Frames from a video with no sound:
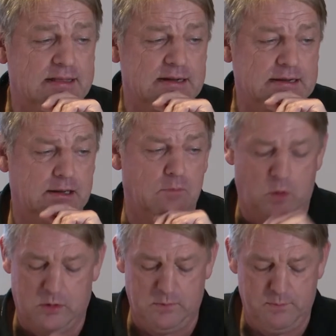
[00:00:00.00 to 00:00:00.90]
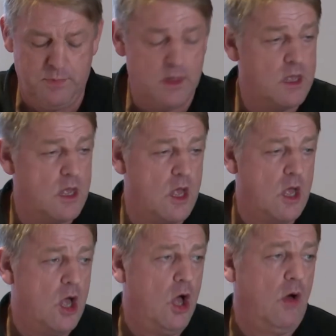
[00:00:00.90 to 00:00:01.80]
analytical model.
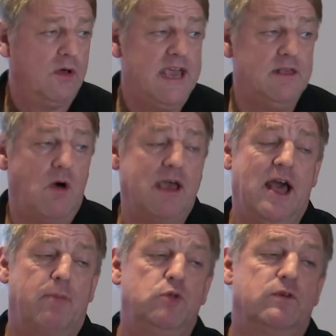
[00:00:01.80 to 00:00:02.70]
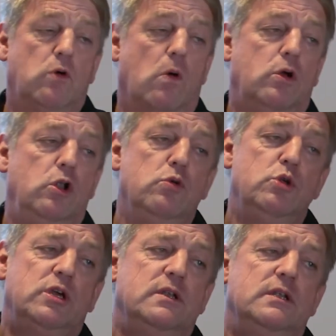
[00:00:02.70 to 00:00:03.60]
Okay, so I come to the
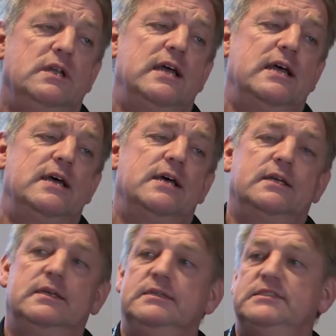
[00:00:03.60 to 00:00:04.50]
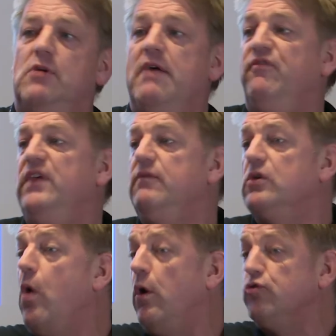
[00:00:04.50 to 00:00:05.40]
conclusion. So I think the
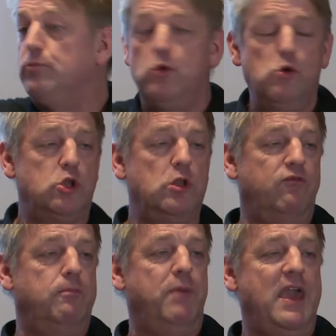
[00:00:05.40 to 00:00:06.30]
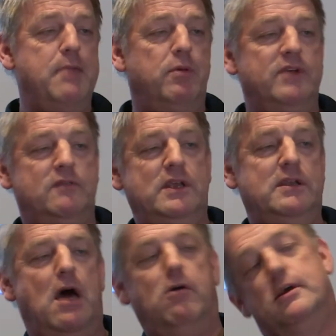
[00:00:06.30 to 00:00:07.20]
contribution of the paper that we
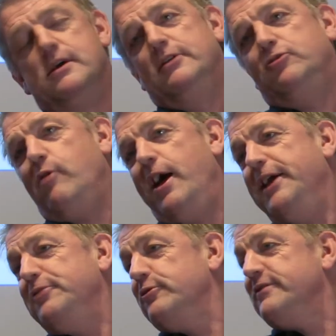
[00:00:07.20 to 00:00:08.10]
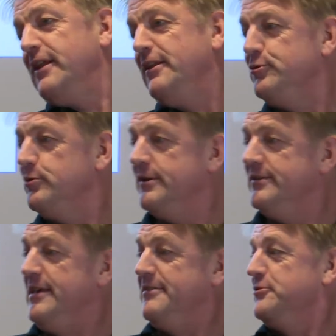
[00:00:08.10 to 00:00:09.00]
now try to sell to a
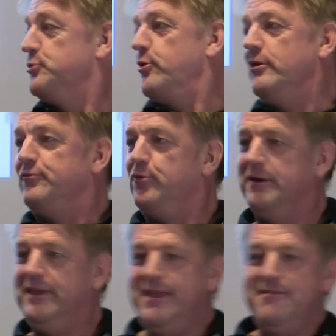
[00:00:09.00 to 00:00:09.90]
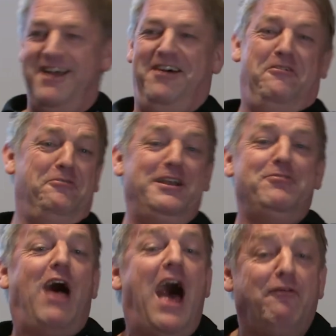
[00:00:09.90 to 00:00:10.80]
decent journal for a year already,
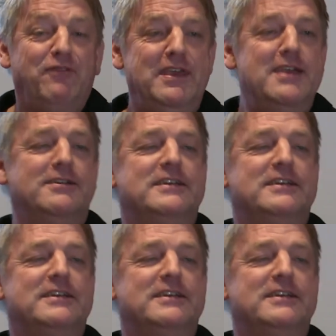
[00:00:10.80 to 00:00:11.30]
or half a year,